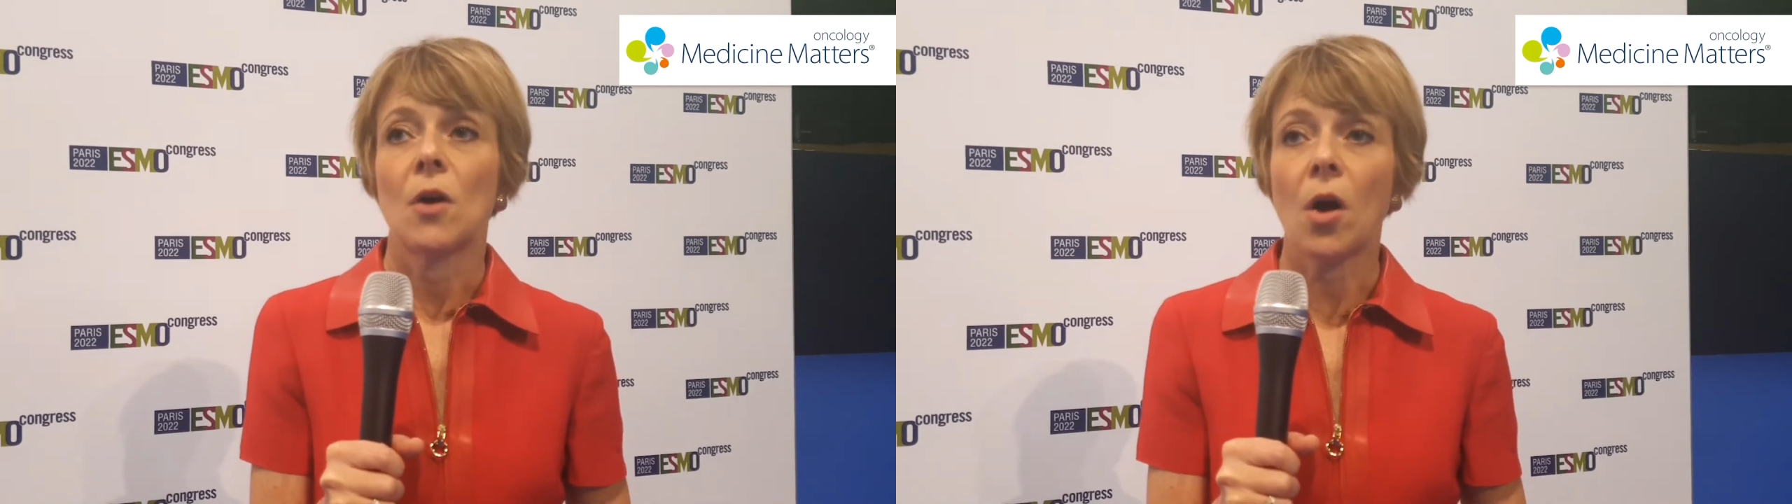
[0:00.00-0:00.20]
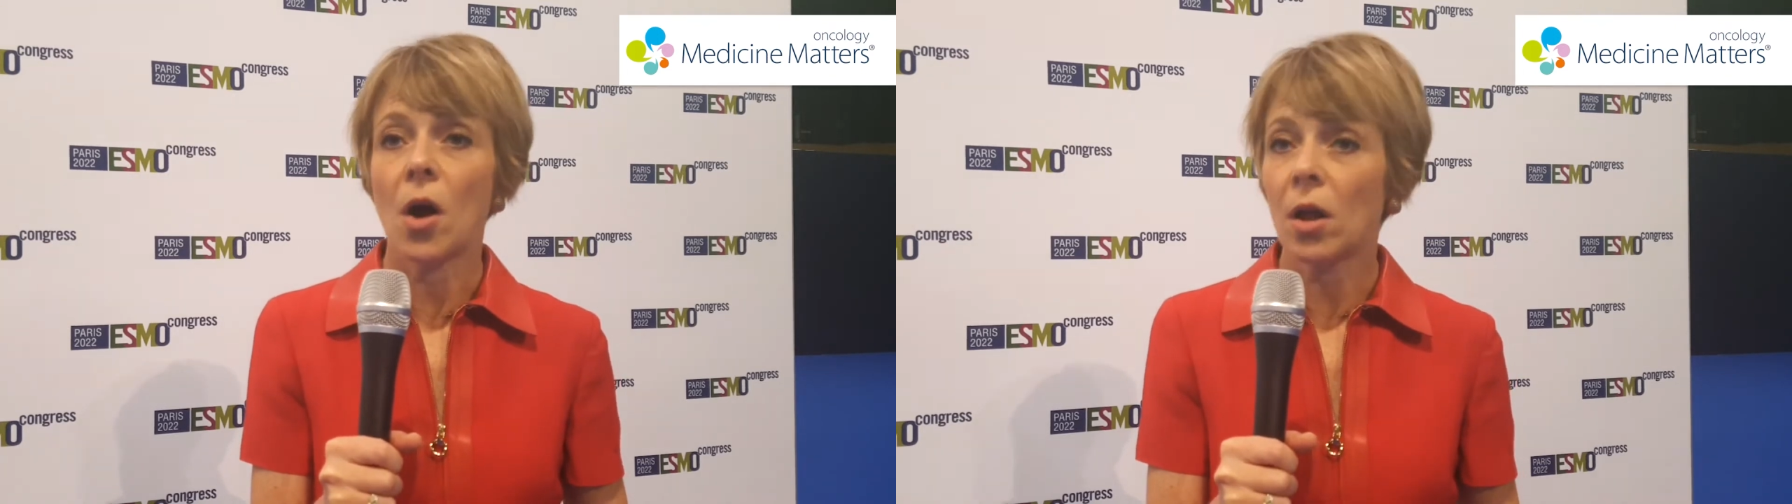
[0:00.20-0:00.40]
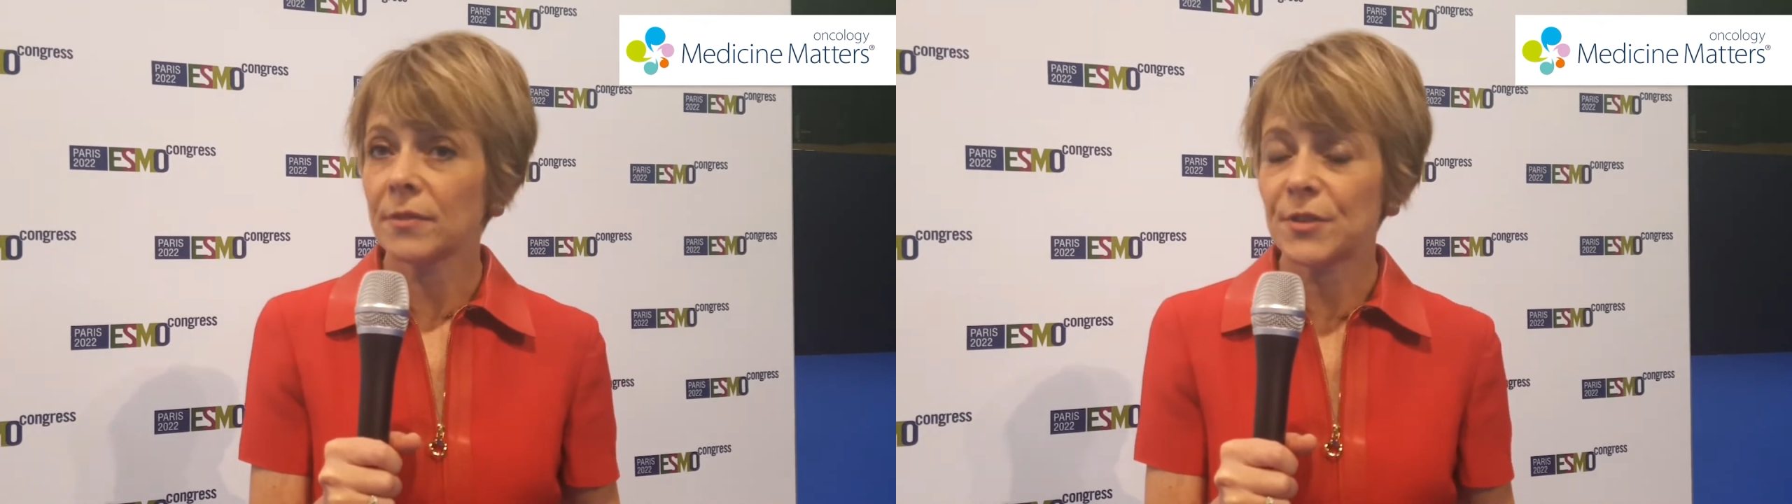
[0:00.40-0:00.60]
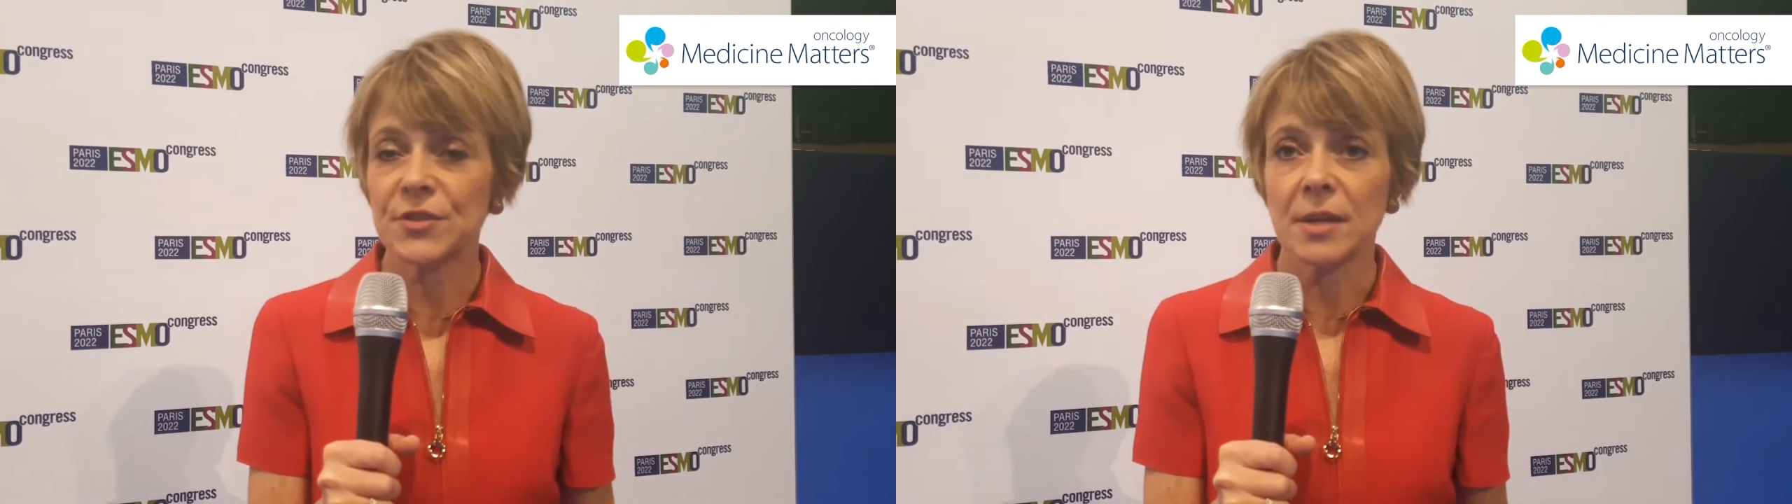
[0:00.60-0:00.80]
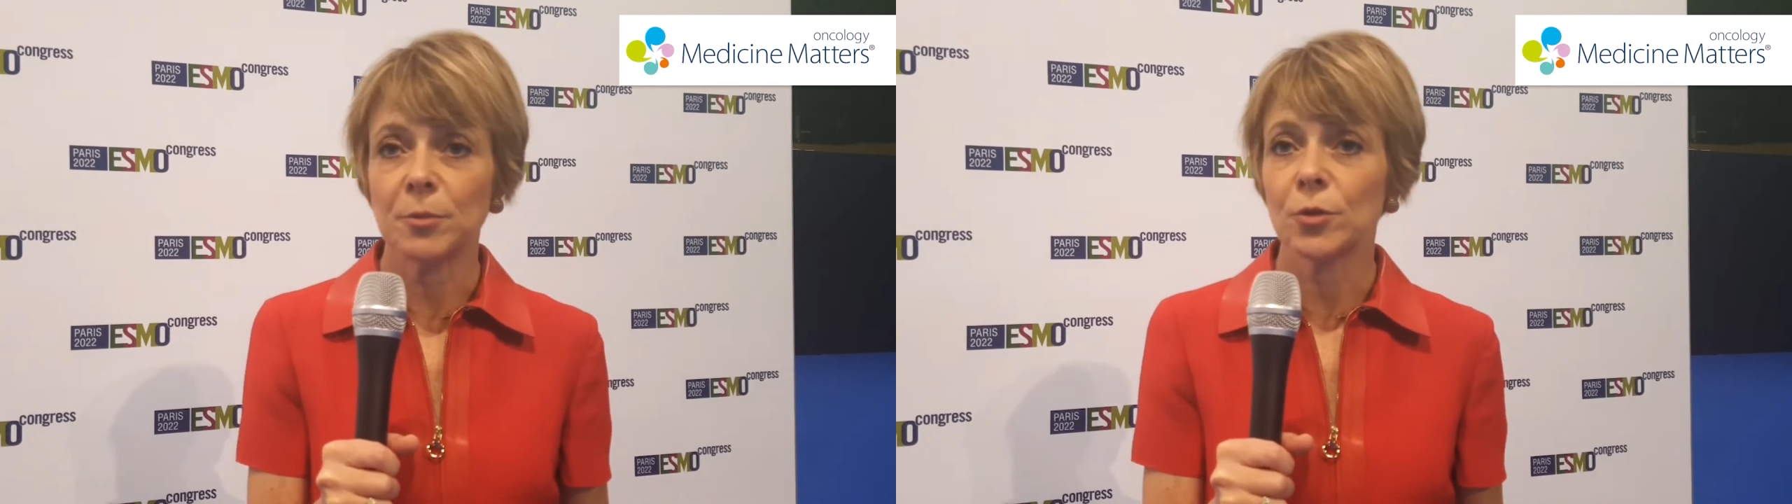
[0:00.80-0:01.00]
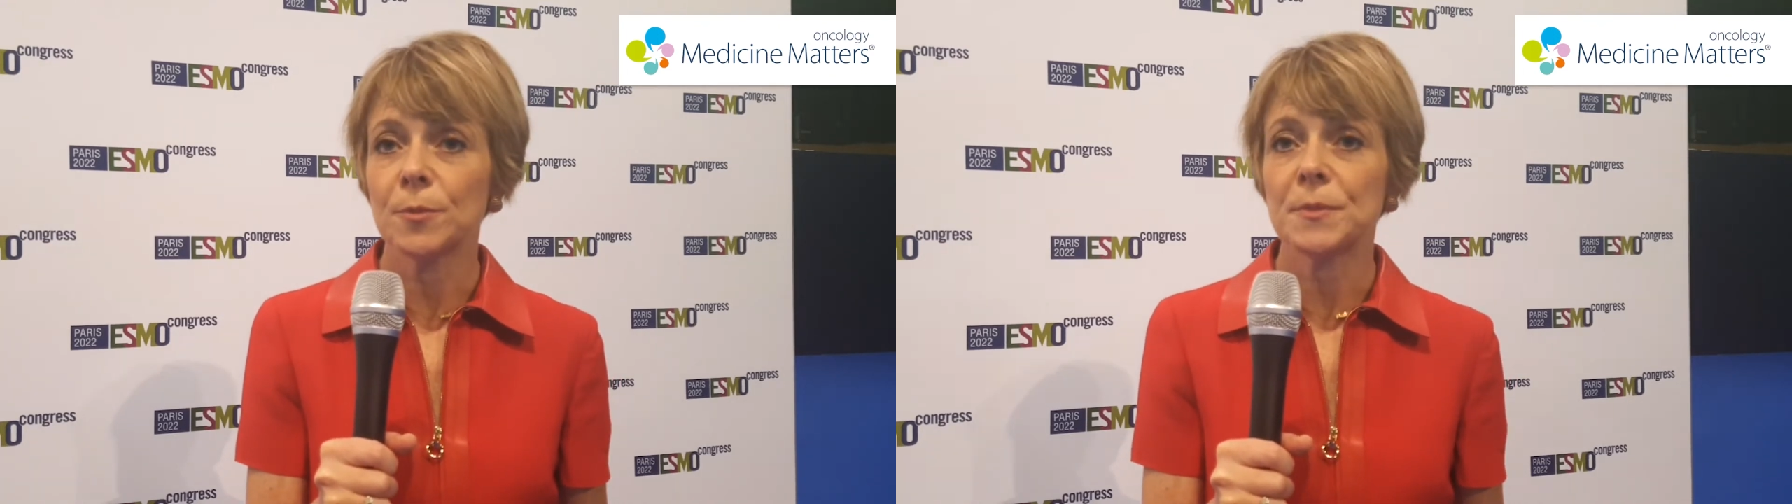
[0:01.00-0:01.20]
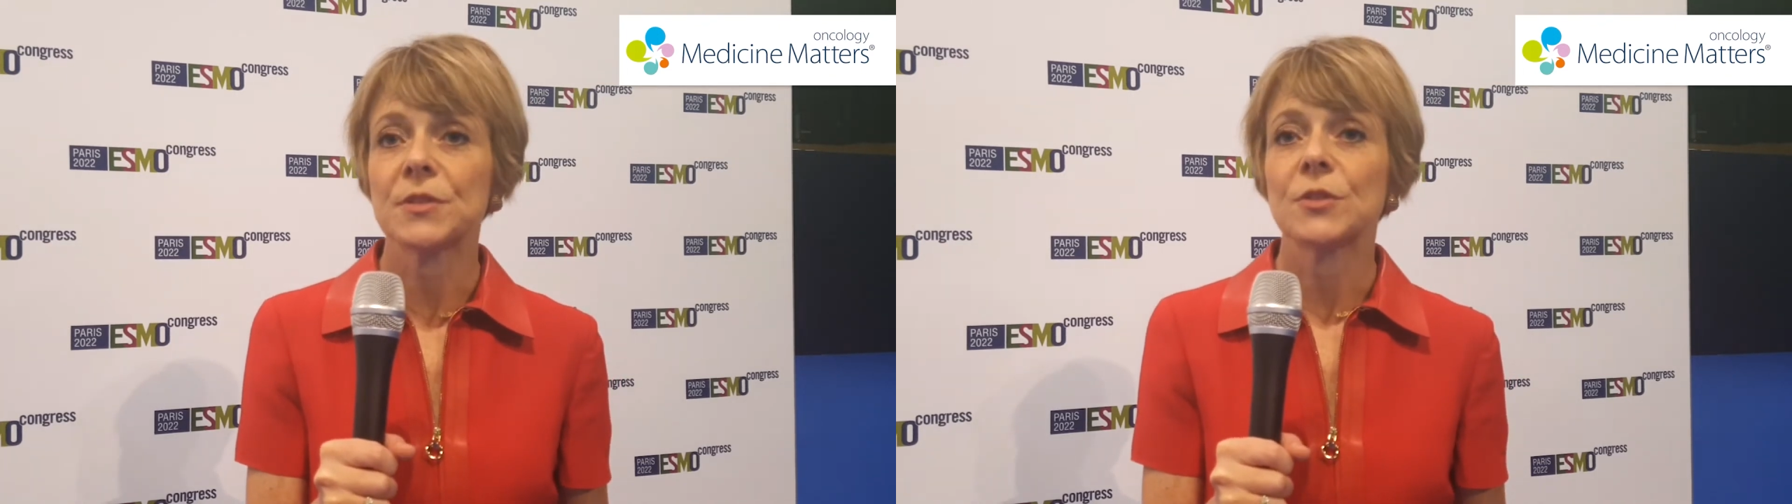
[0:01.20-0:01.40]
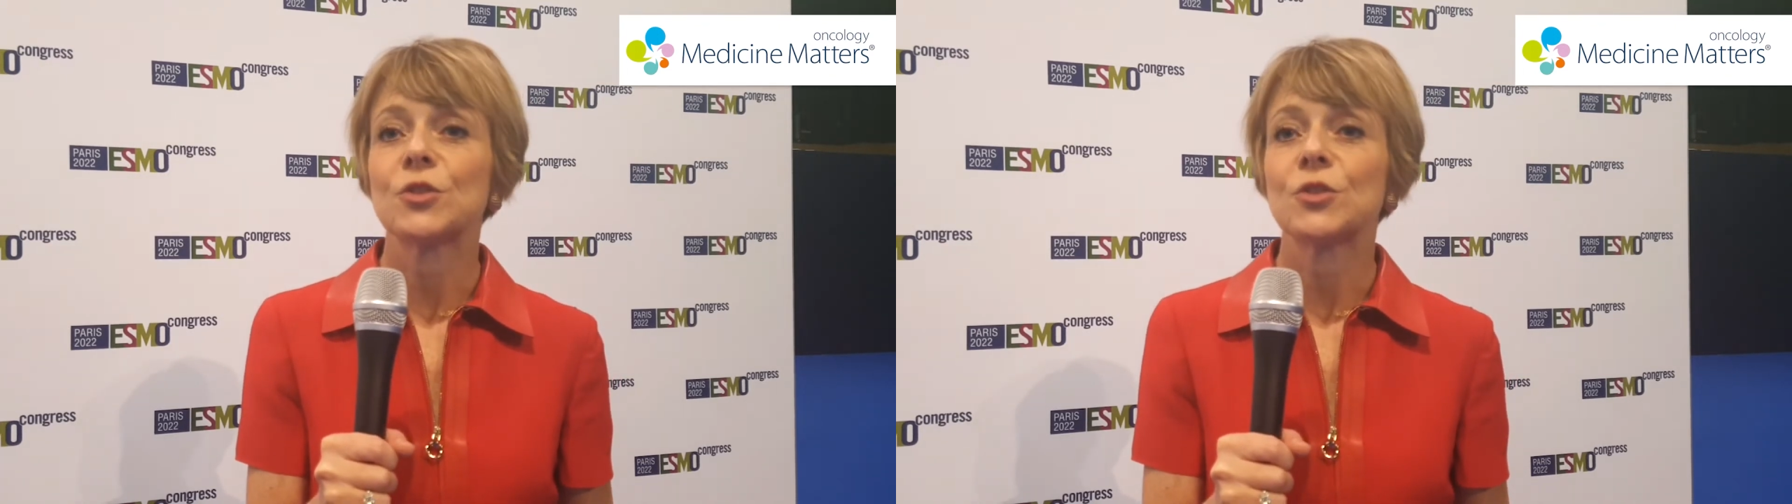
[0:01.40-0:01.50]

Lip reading: All of the subgroups